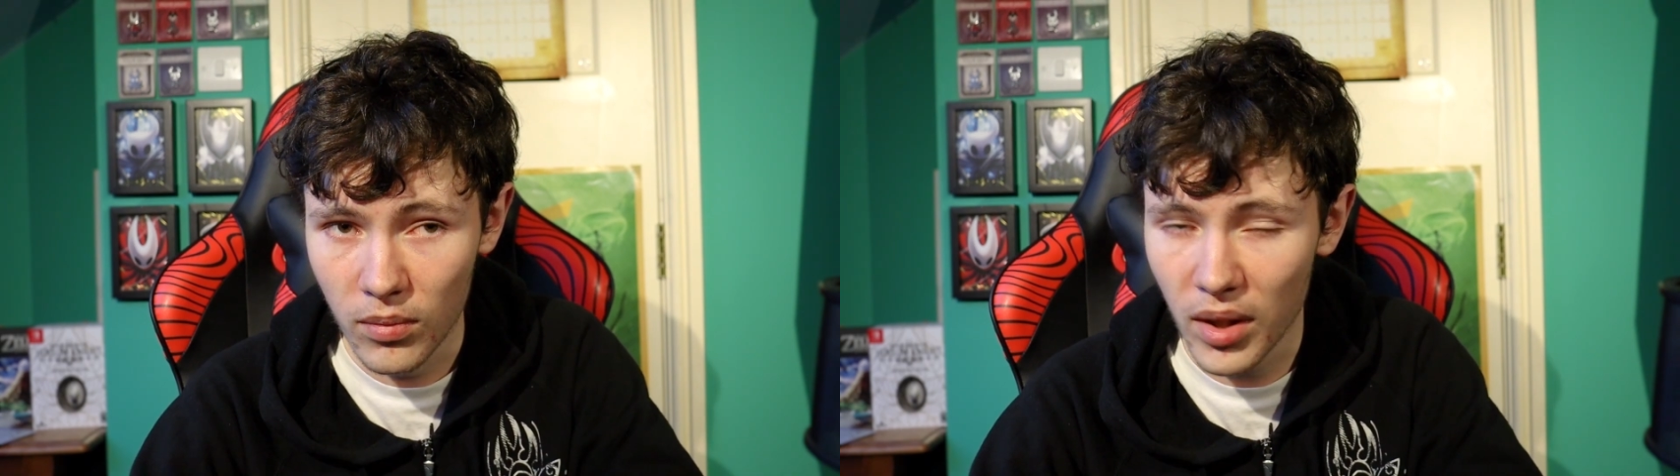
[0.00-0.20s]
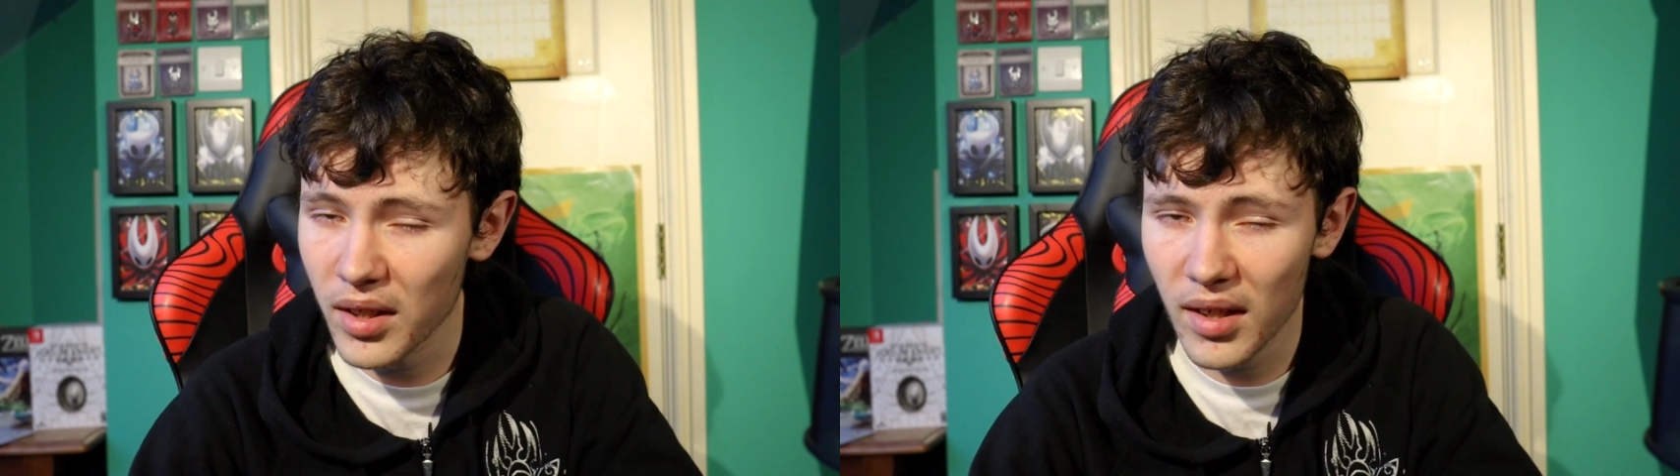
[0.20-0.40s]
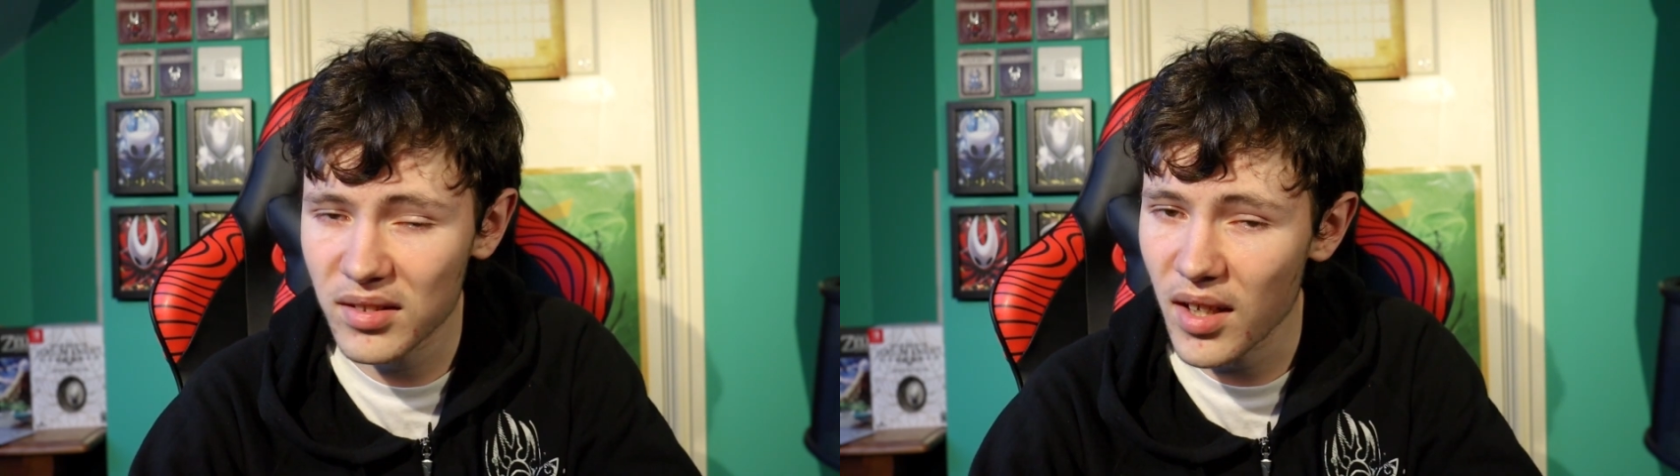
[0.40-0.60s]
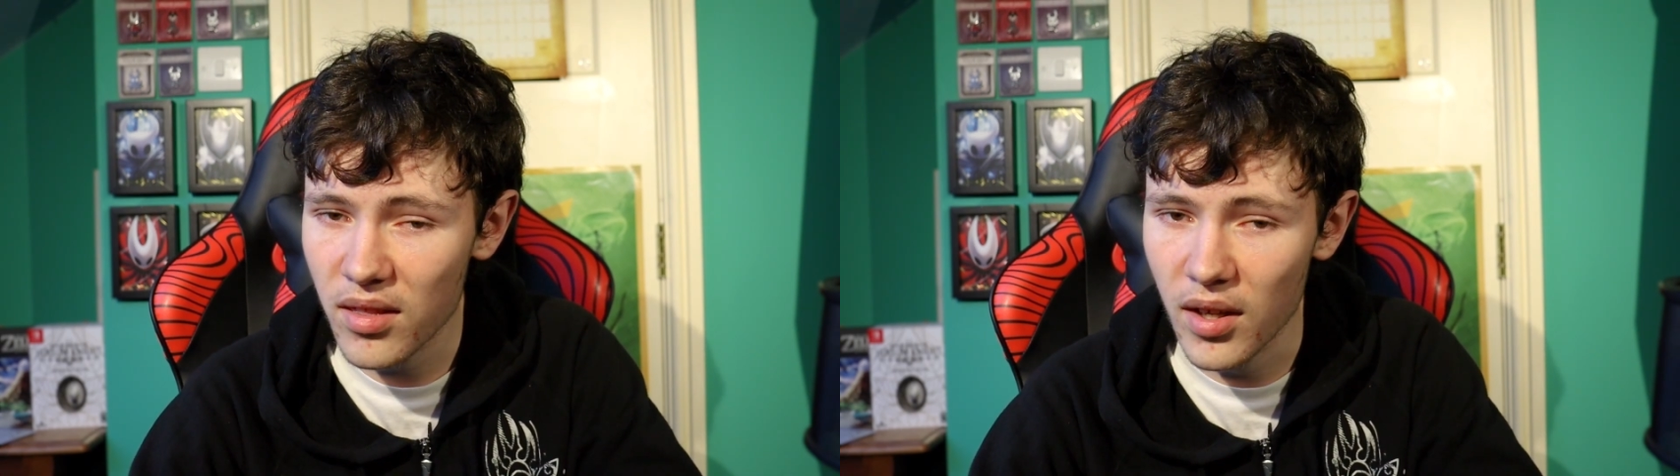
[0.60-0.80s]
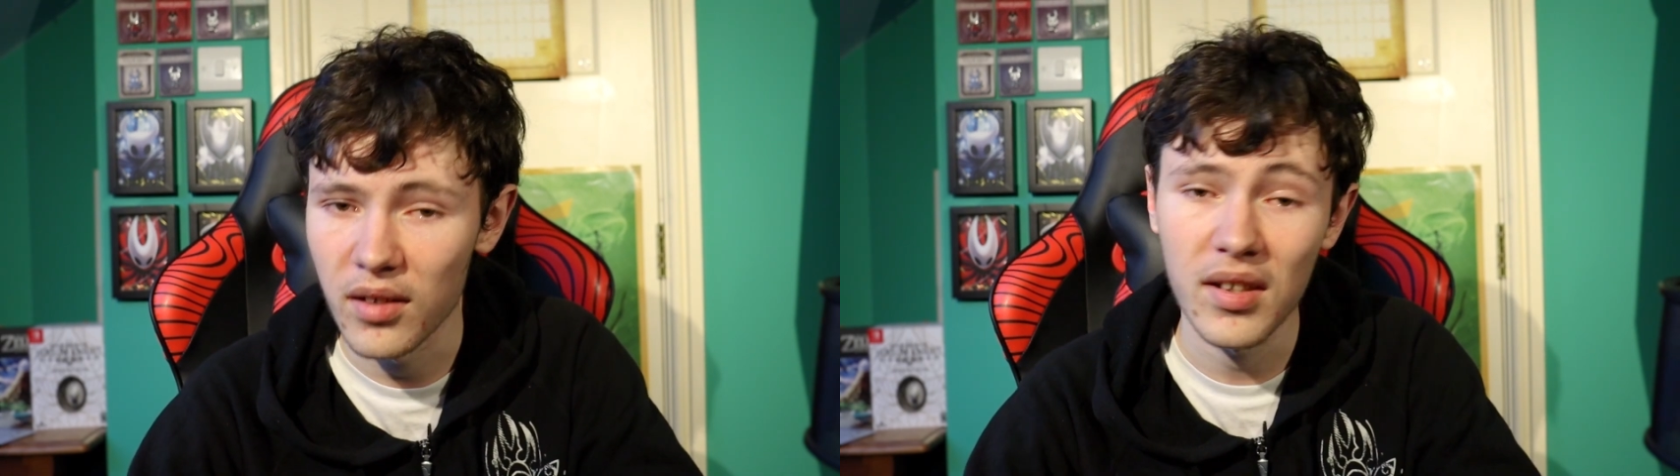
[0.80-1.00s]
Why did I say
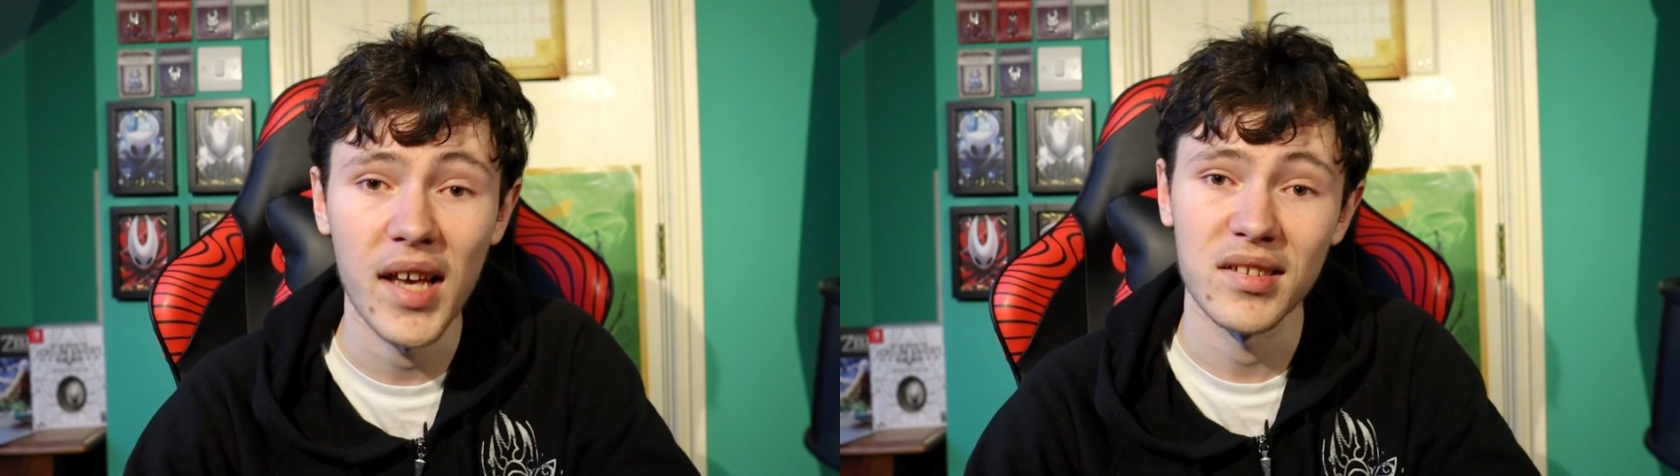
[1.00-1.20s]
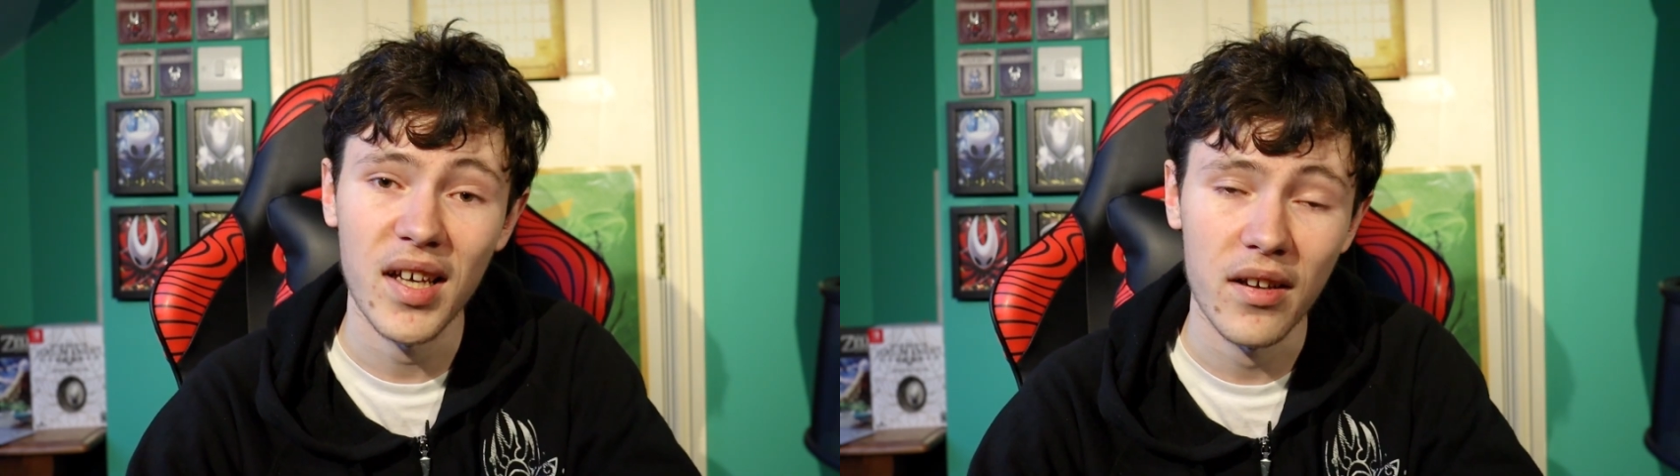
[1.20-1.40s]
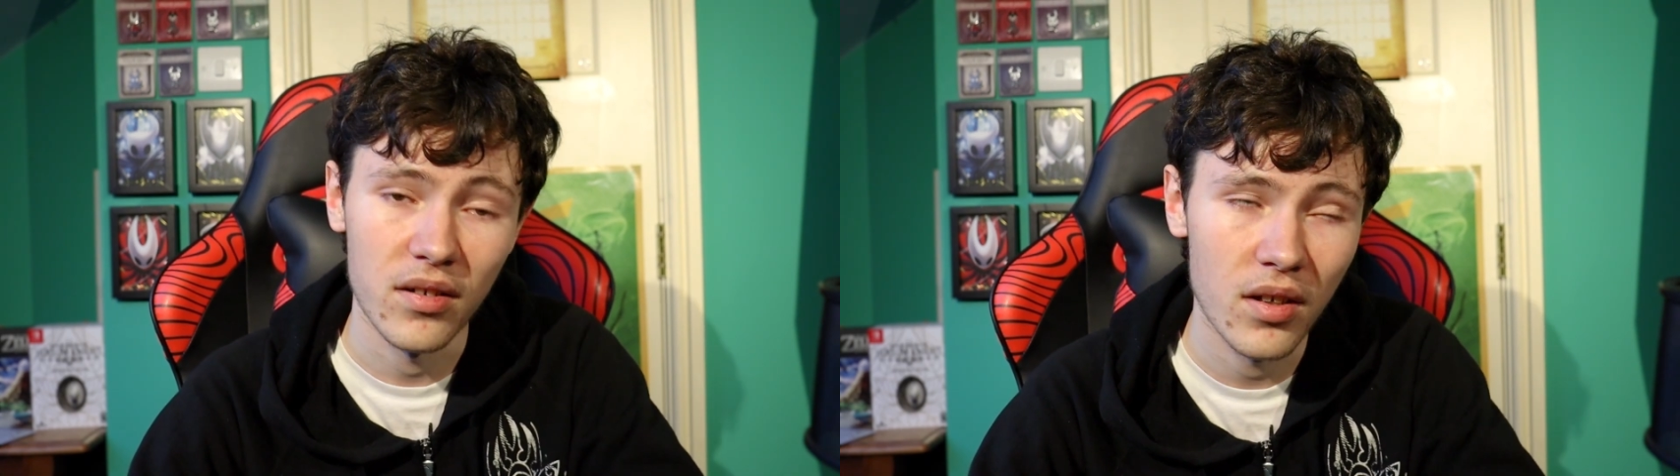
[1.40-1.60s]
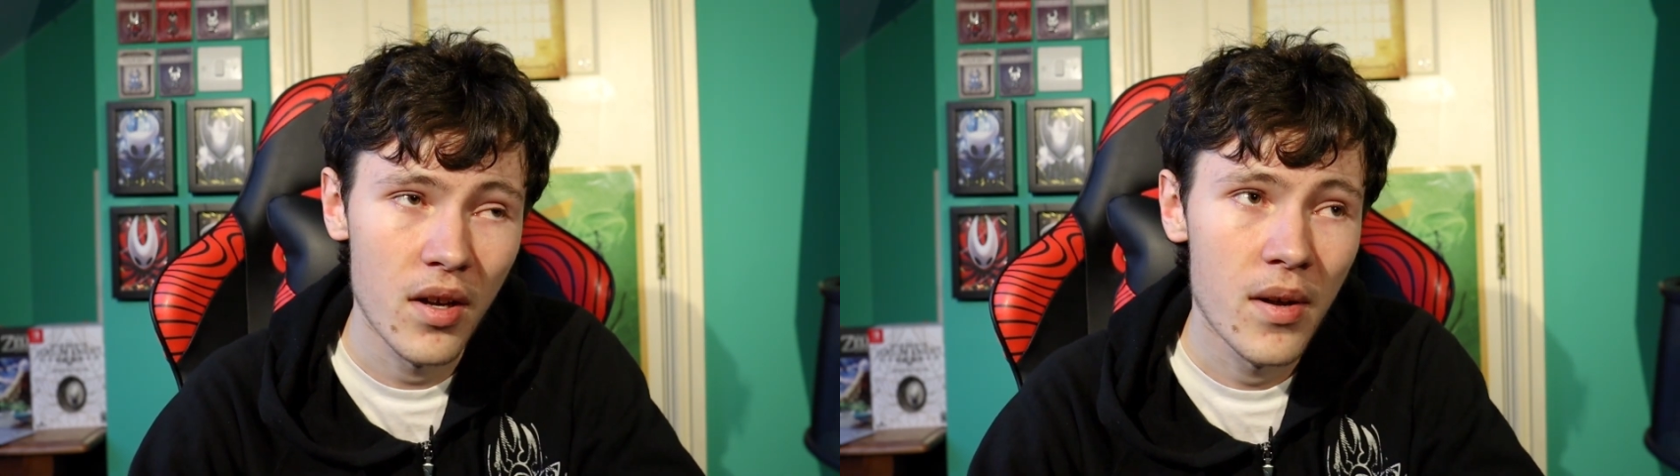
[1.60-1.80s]
third? Yeah, second.